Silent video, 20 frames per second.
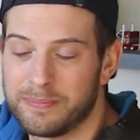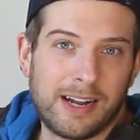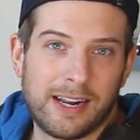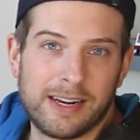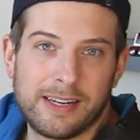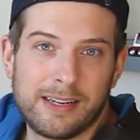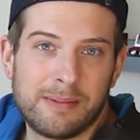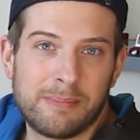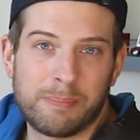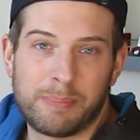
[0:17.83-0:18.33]
I
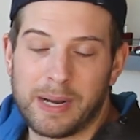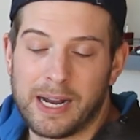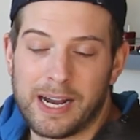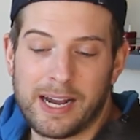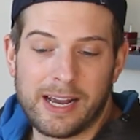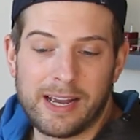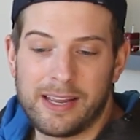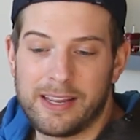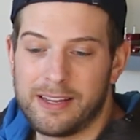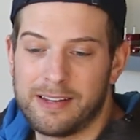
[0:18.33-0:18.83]
didn't
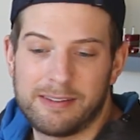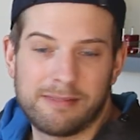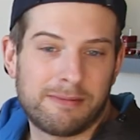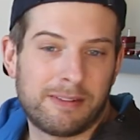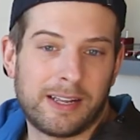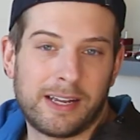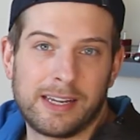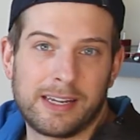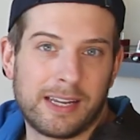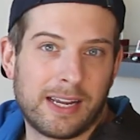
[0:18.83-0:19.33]
buy
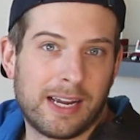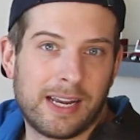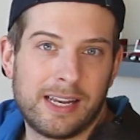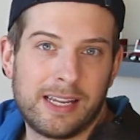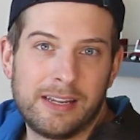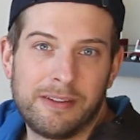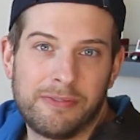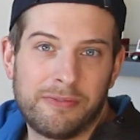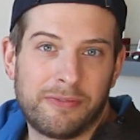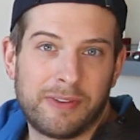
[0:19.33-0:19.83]
like
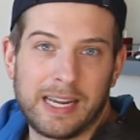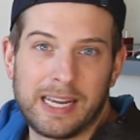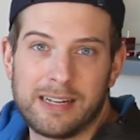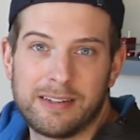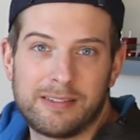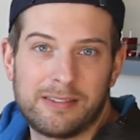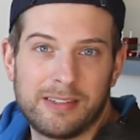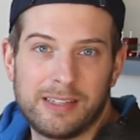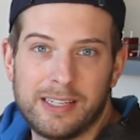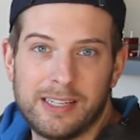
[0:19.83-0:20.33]
any
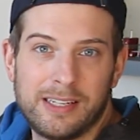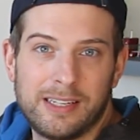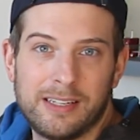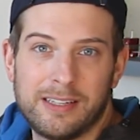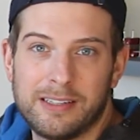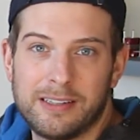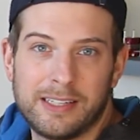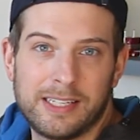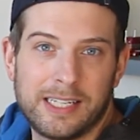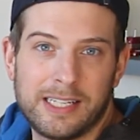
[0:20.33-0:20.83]

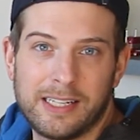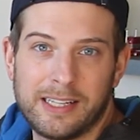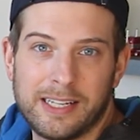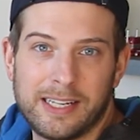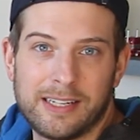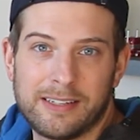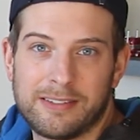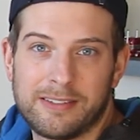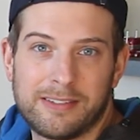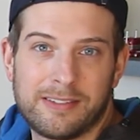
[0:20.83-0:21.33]
fancy lead
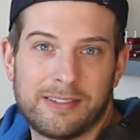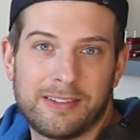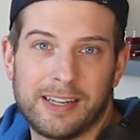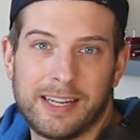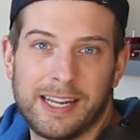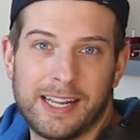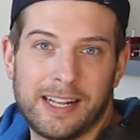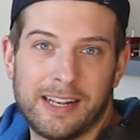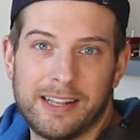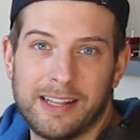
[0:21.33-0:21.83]
lists,
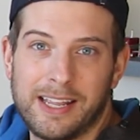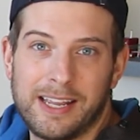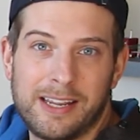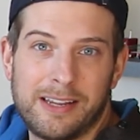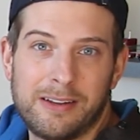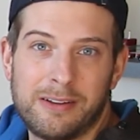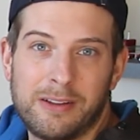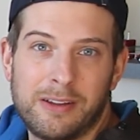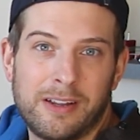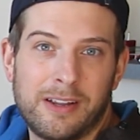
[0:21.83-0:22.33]
and
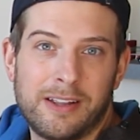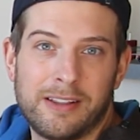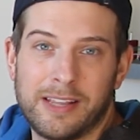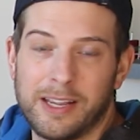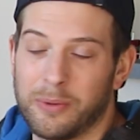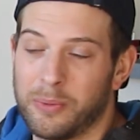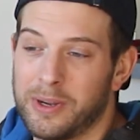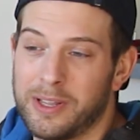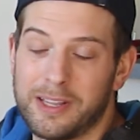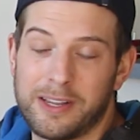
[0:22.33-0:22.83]
they
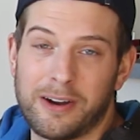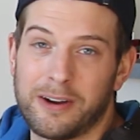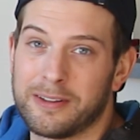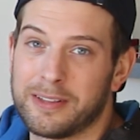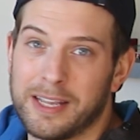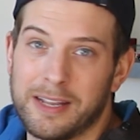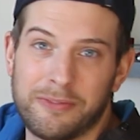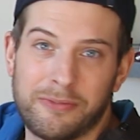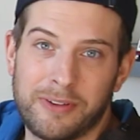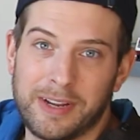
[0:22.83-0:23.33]
really aren't
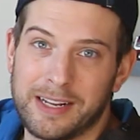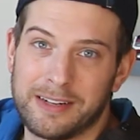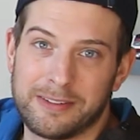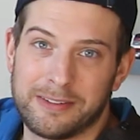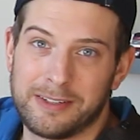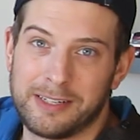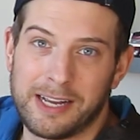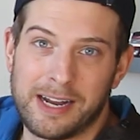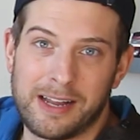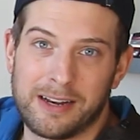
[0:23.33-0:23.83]
that
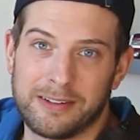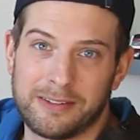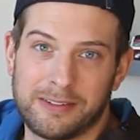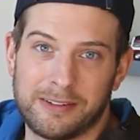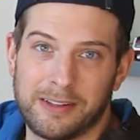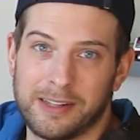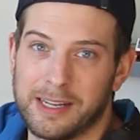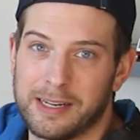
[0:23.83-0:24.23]
fancy, honestly.